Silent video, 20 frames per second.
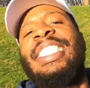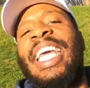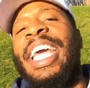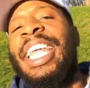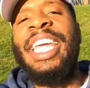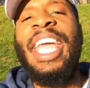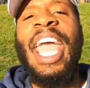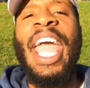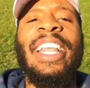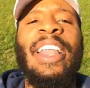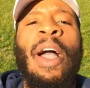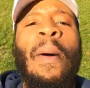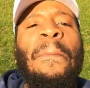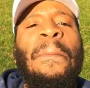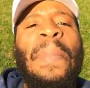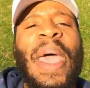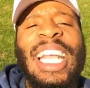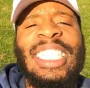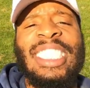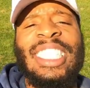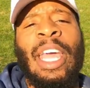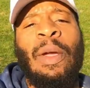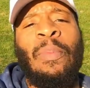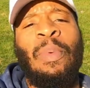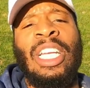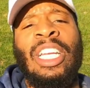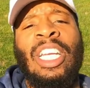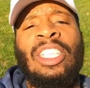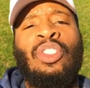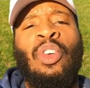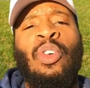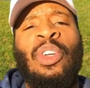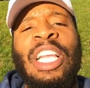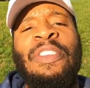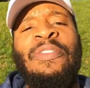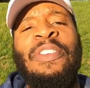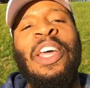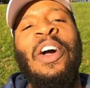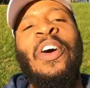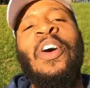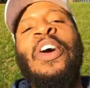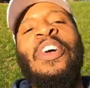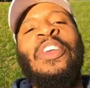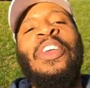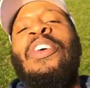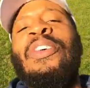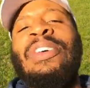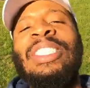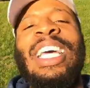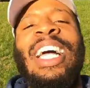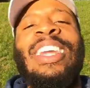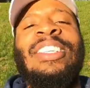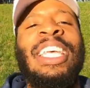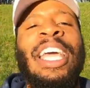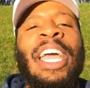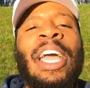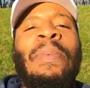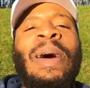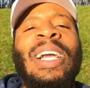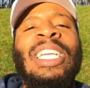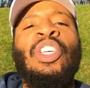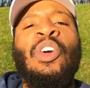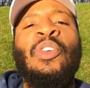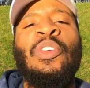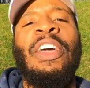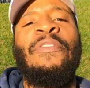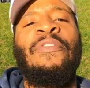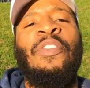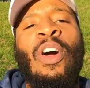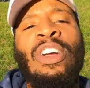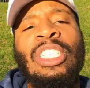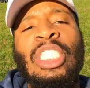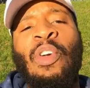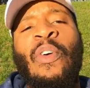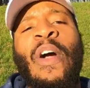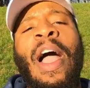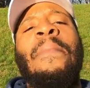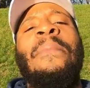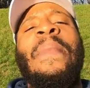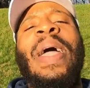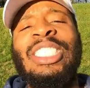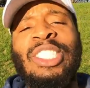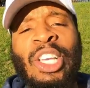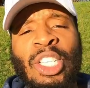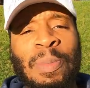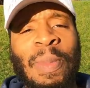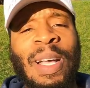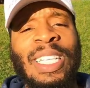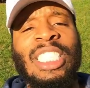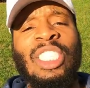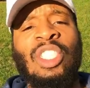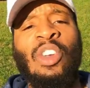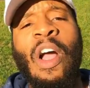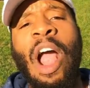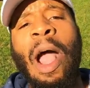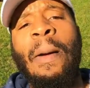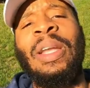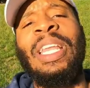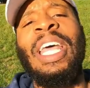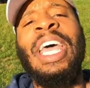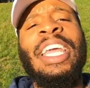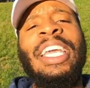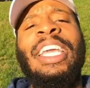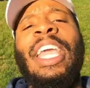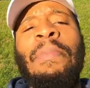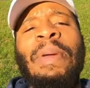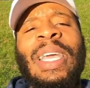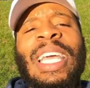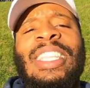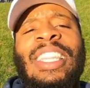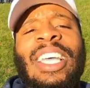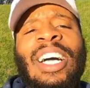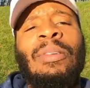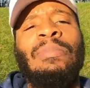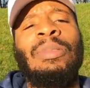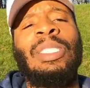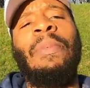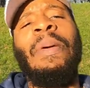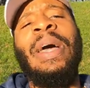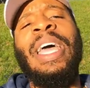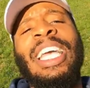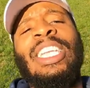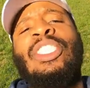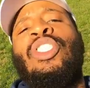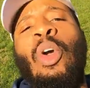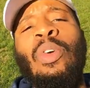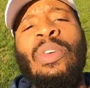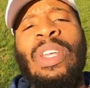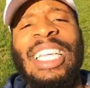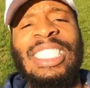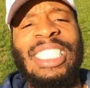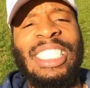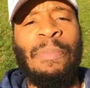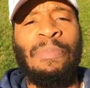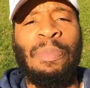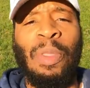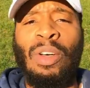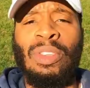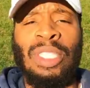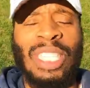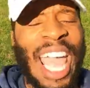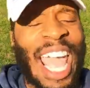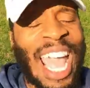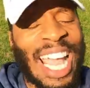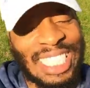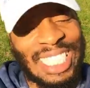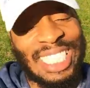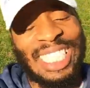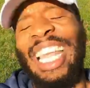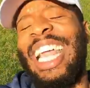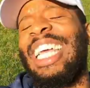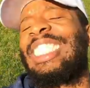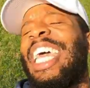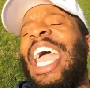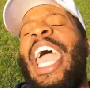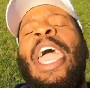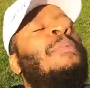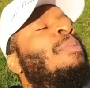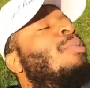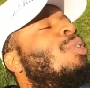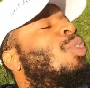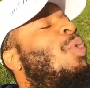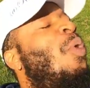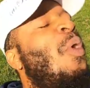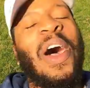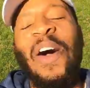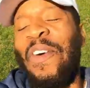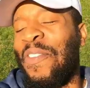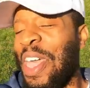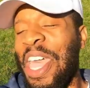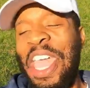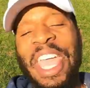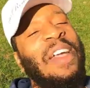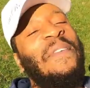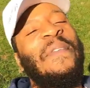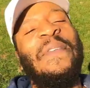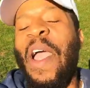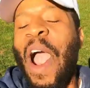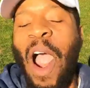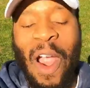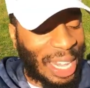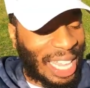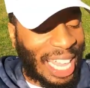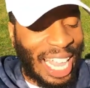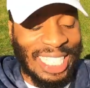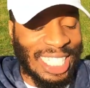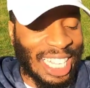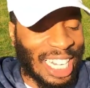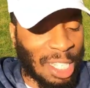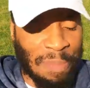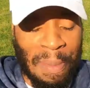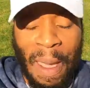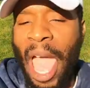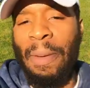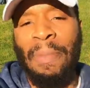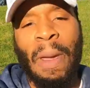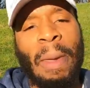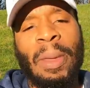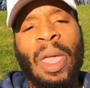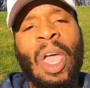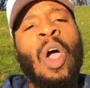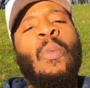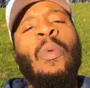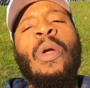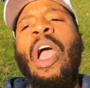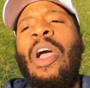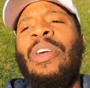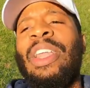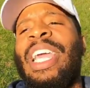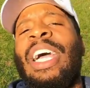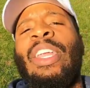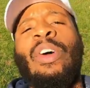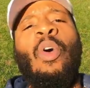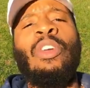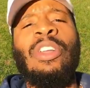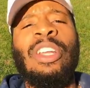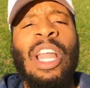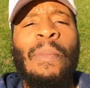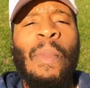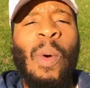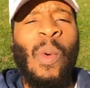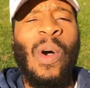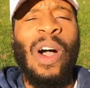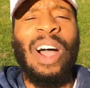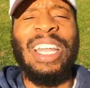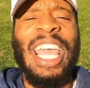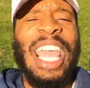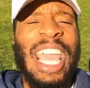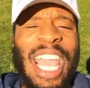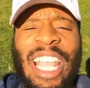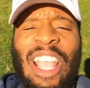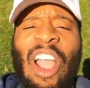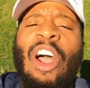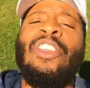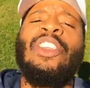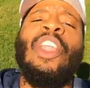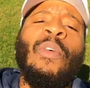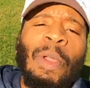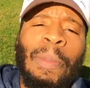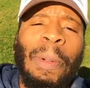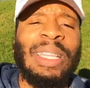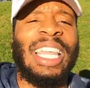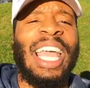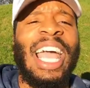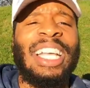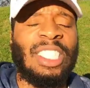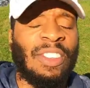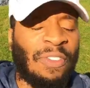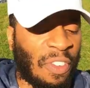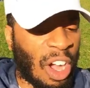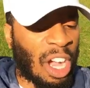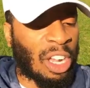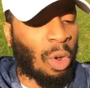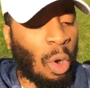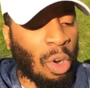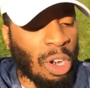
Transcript: DDK and I'm back today with another DoorDash video. Huge shout out to everybody tuning in. If you aren't subscribed, make sure you smash that subscribe button, give me a thumbs up, and do not skip those ads this April 12th. And we already get to this bag, baby. We already got order number one, and y'all know we about to have some fun.